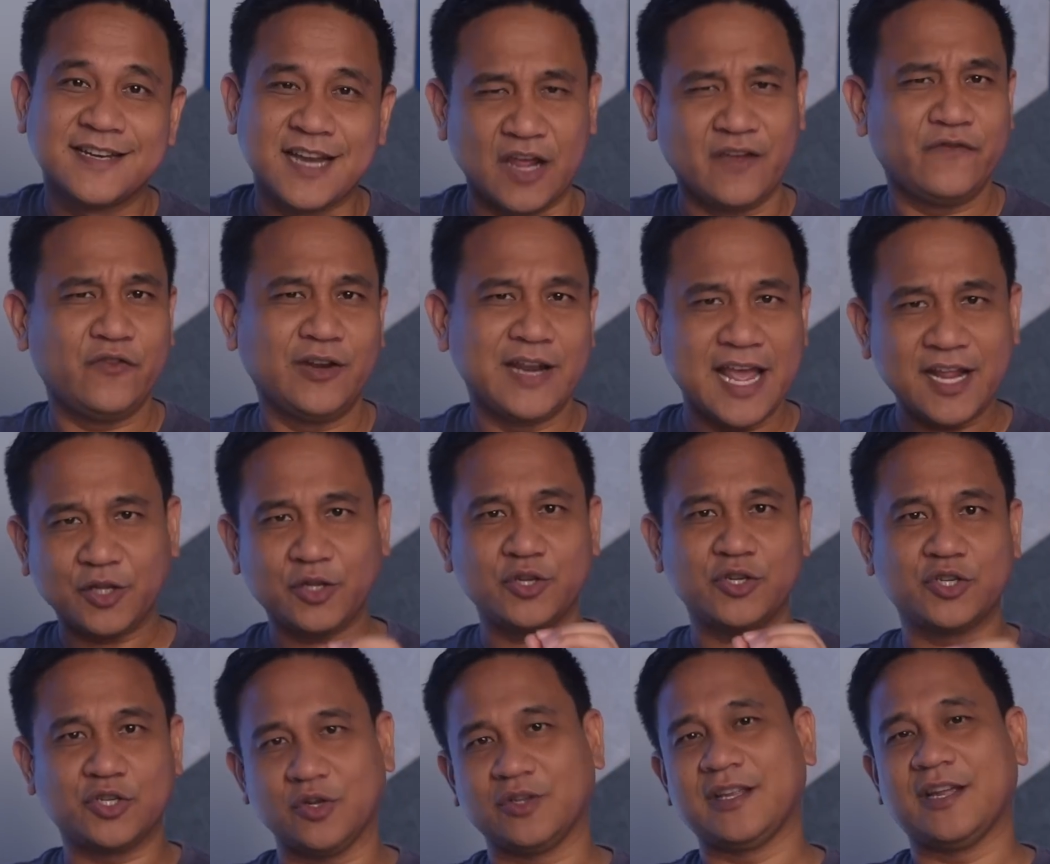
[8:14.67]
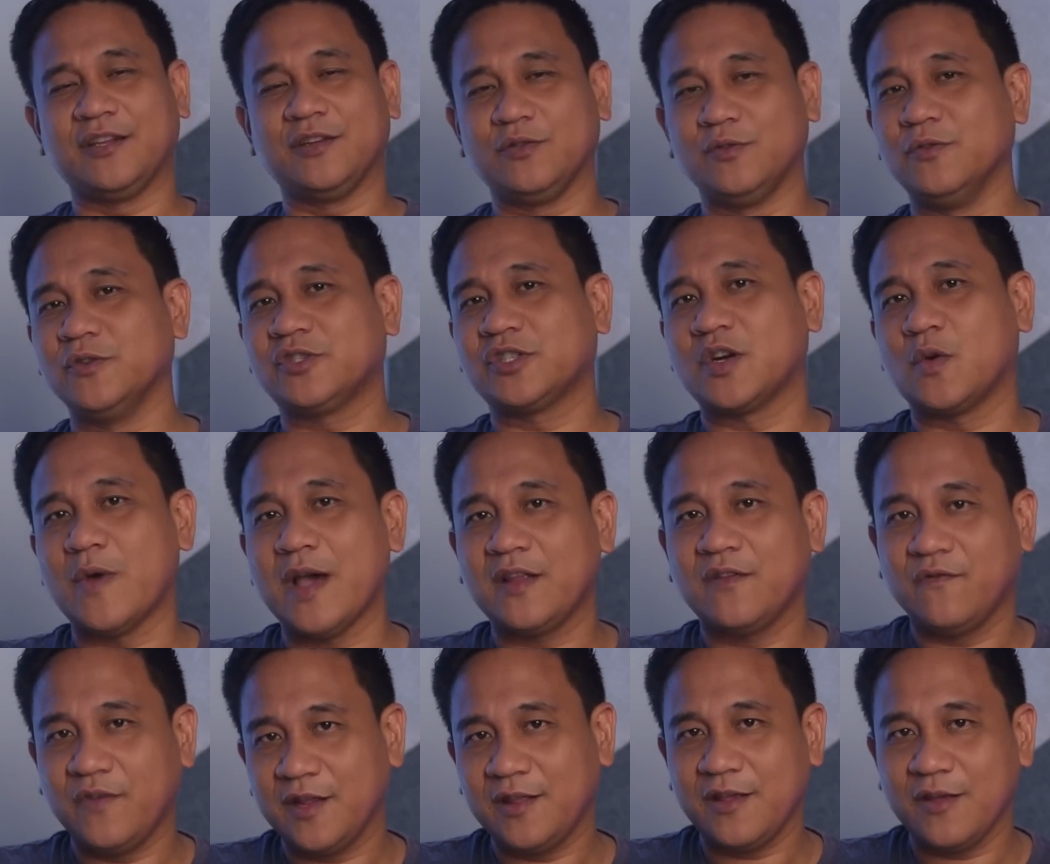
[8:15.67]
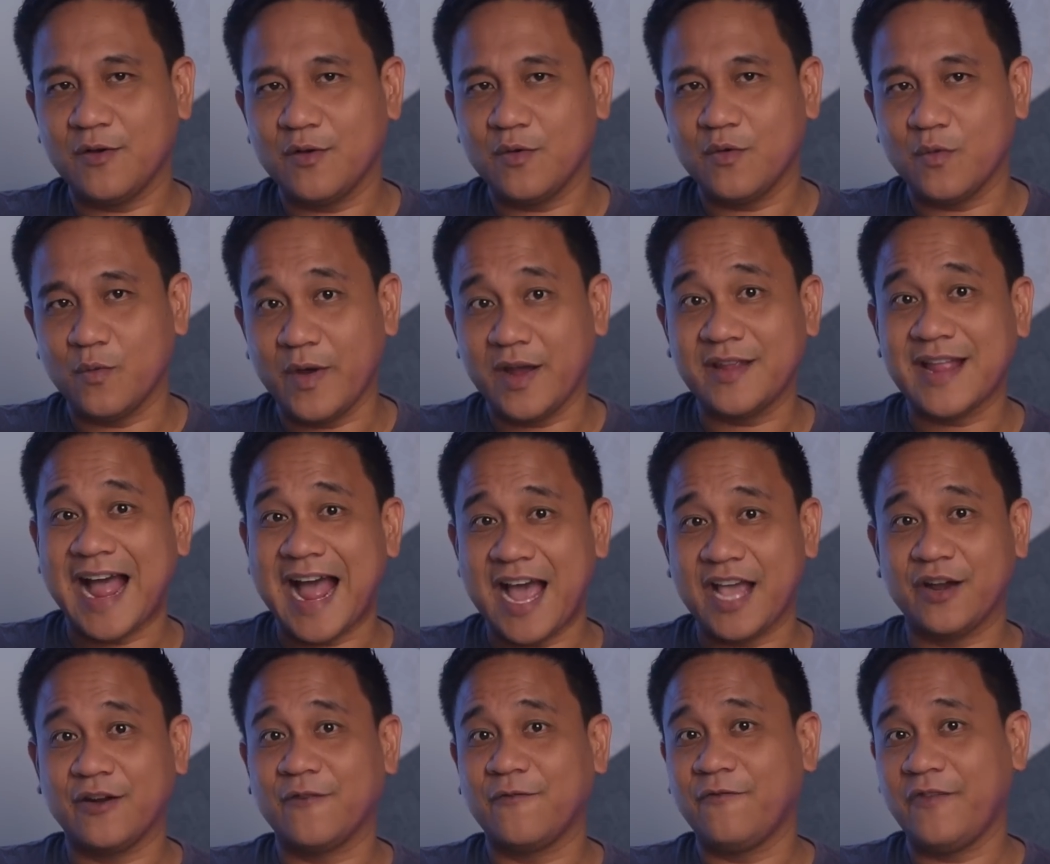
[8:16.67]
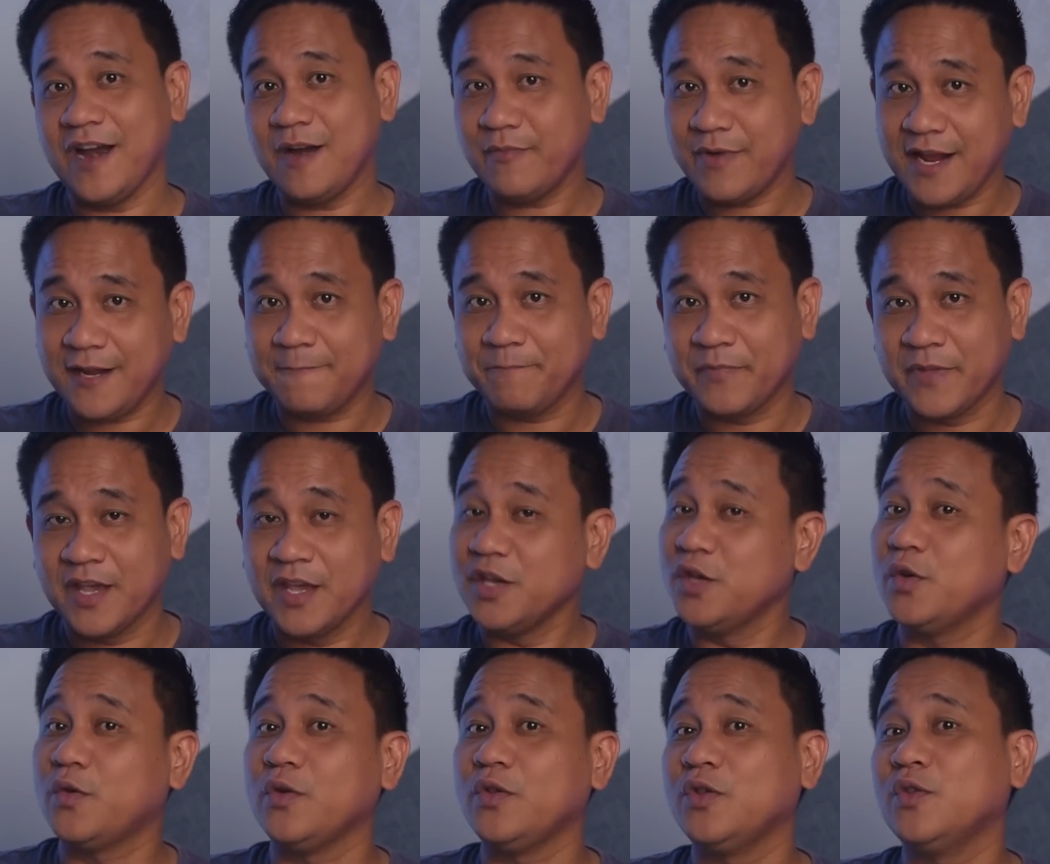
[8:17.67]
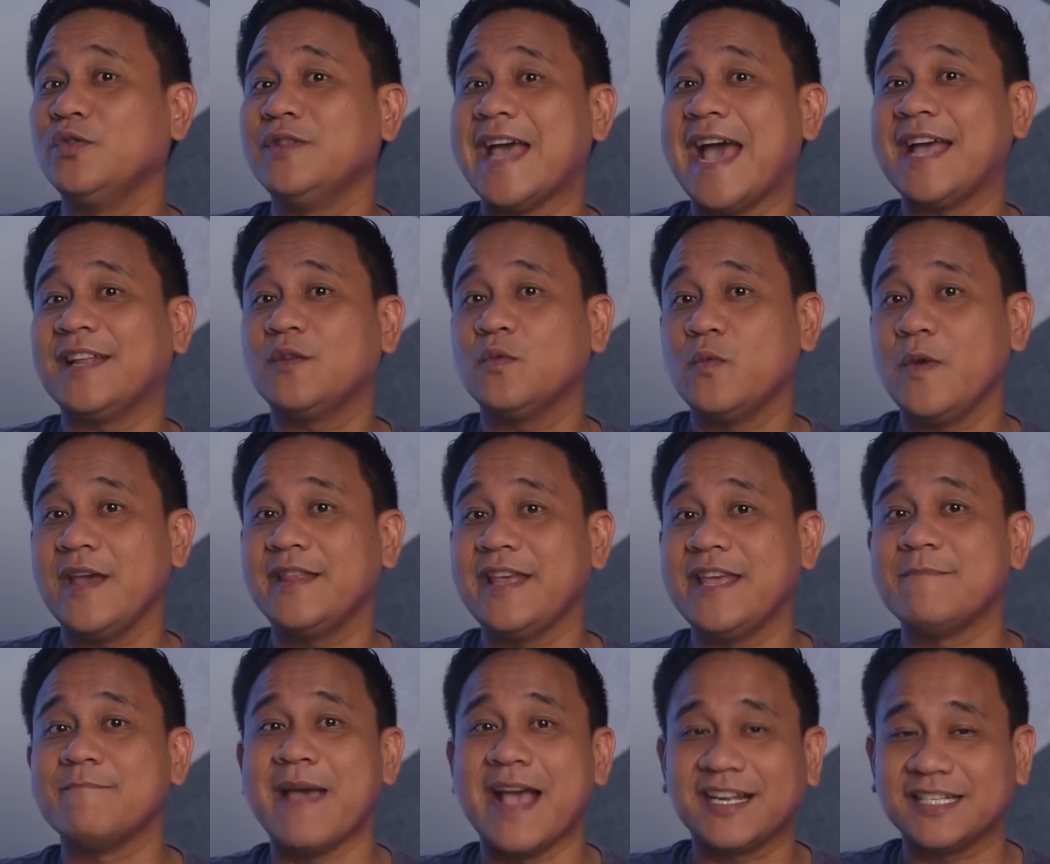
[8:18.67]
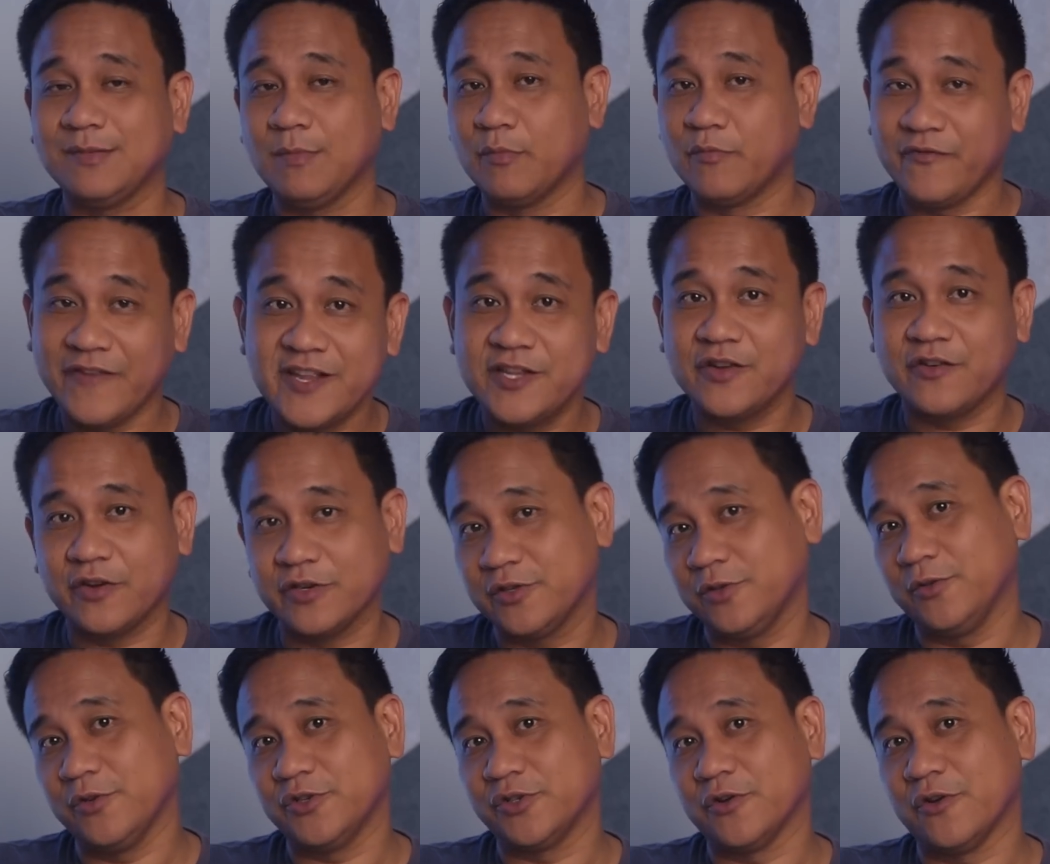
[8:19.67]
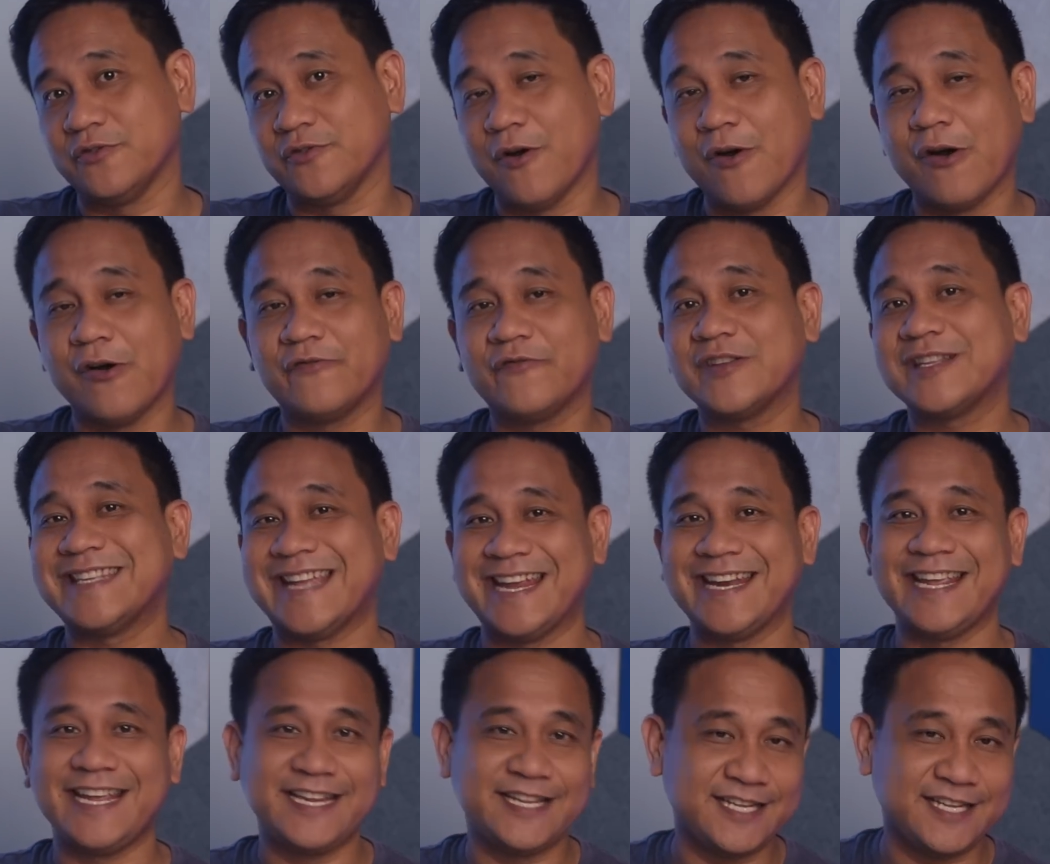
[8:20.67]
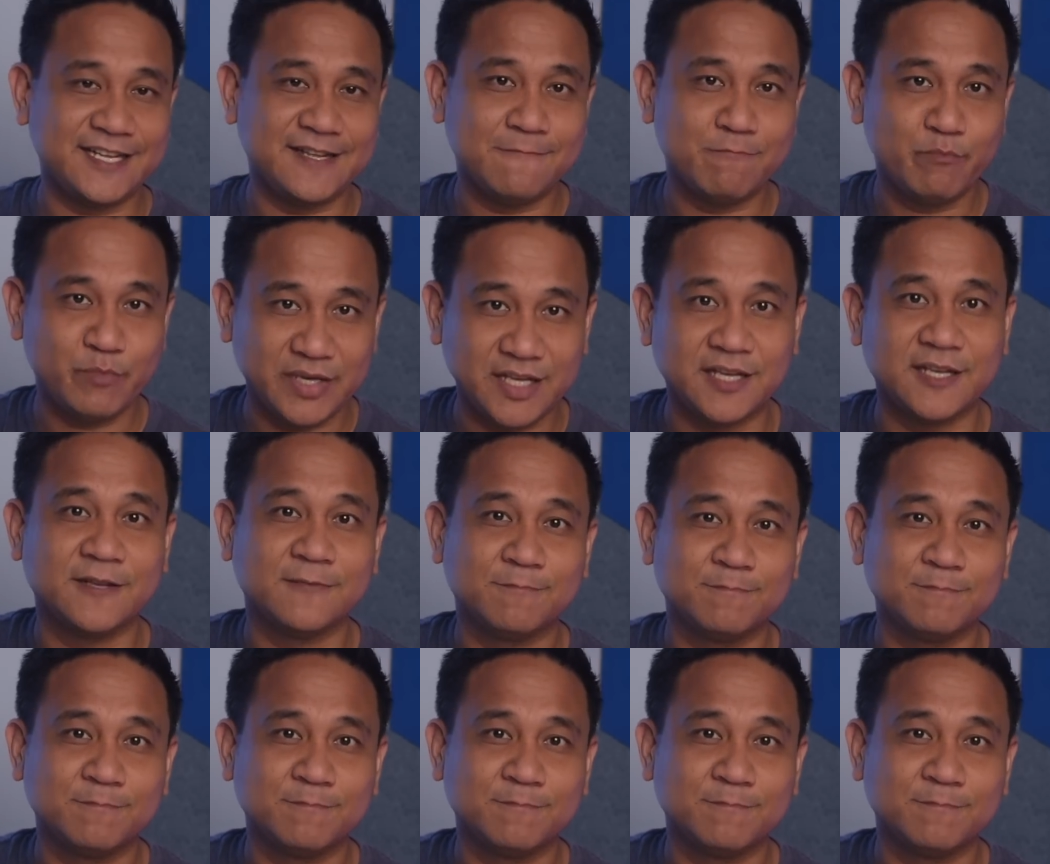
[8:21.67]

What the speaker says: Now, if you like to shoot an ultra-wide video with higher frame rate, you can do that with a maximum video resolution of 1080p.